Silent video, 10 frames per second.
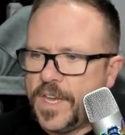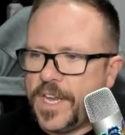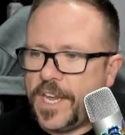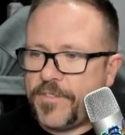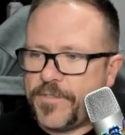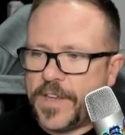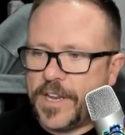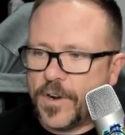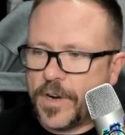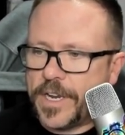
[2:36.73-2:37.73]
If
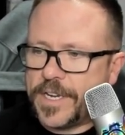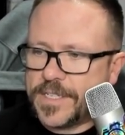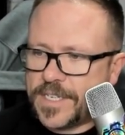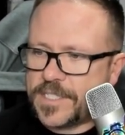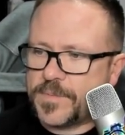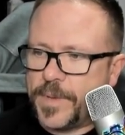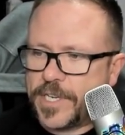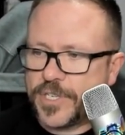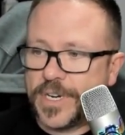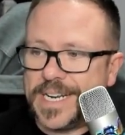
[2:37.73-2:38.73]
it already exists,
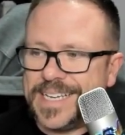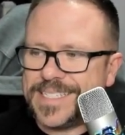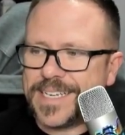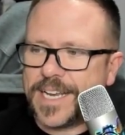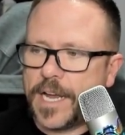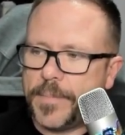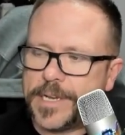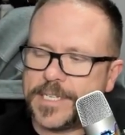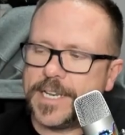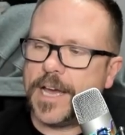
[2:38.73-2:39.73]
make sure it isn't
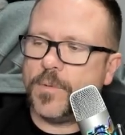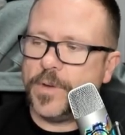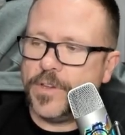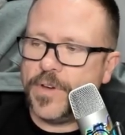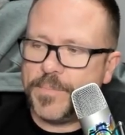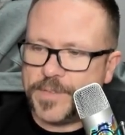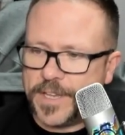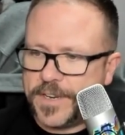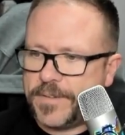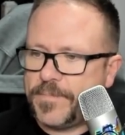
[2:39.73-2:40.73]
commented out when you
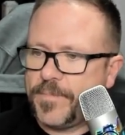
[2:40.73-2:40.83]
update it.